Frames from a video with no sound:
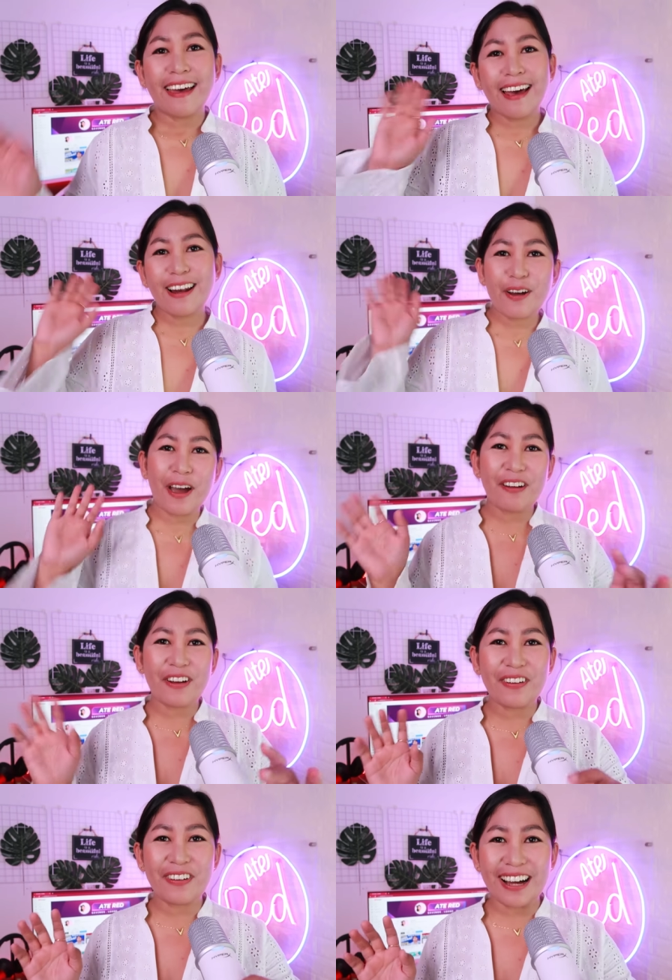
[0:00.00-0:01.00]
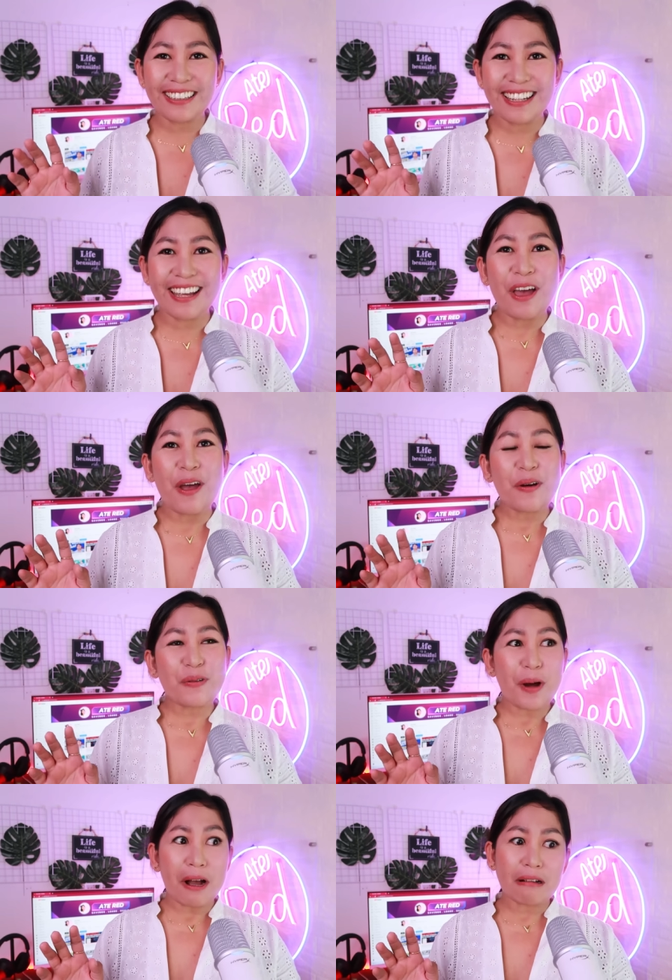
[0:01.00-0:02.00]
Hello everybody!
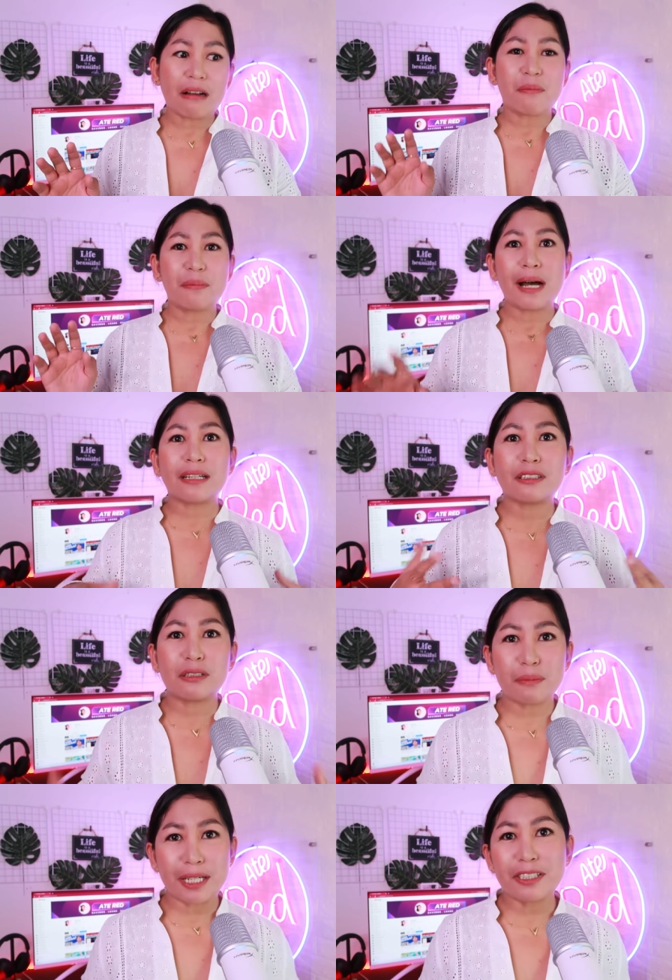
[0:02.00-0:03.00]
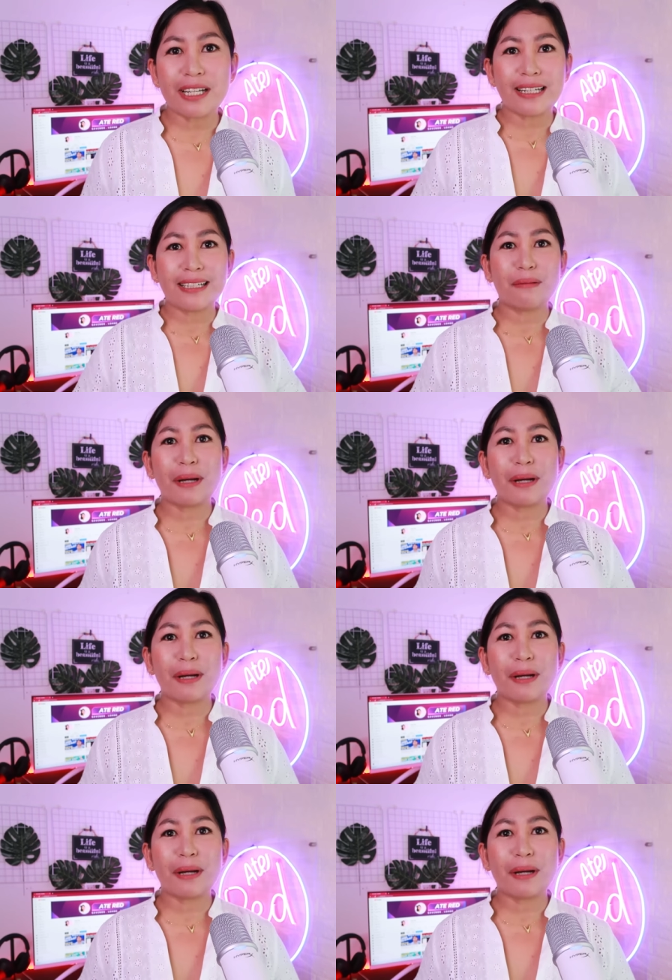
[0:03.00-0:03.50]
Welcome back to my channel.